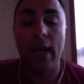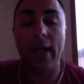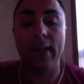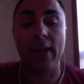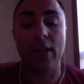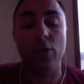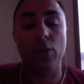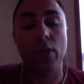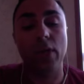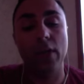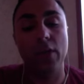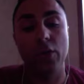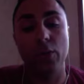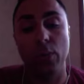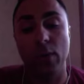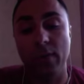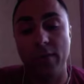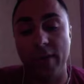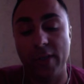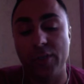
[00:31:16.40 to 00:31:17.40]
And then we're going to do
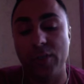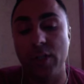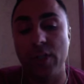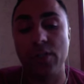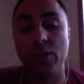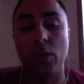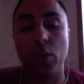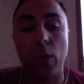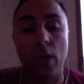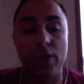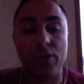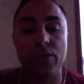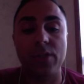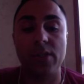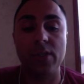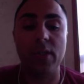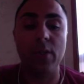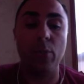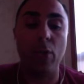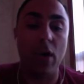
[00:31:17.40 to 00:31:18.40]
revision,
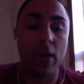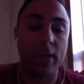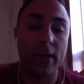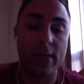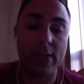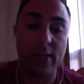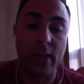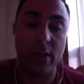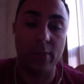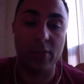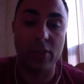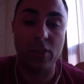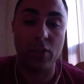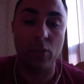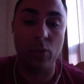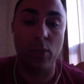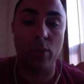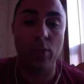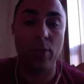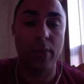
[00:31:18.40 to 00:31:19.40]
questions, and mock exams. So
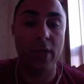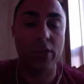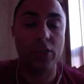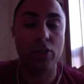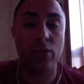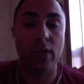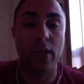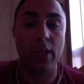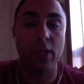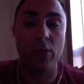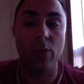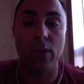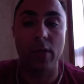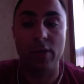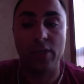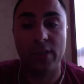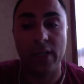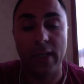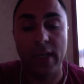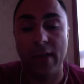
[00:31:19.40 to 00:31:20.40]
we will make sure that you
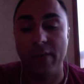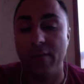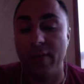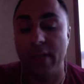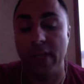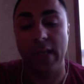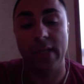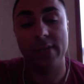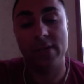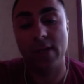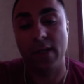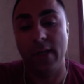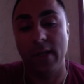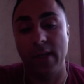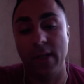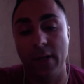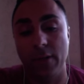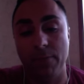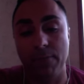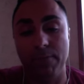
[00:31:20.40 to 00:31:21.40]
understand everything inside
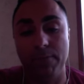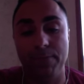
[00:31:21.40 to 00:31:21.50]
and out.